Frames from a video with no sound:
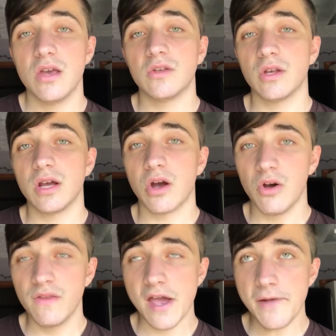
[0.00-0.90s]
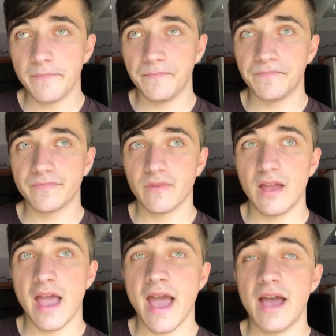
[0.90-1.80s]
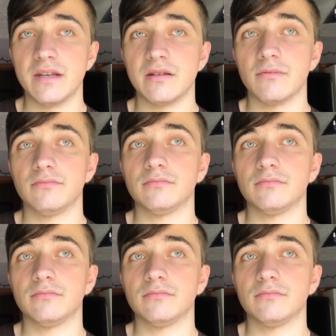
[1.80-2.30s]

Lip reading: So I called Nate, and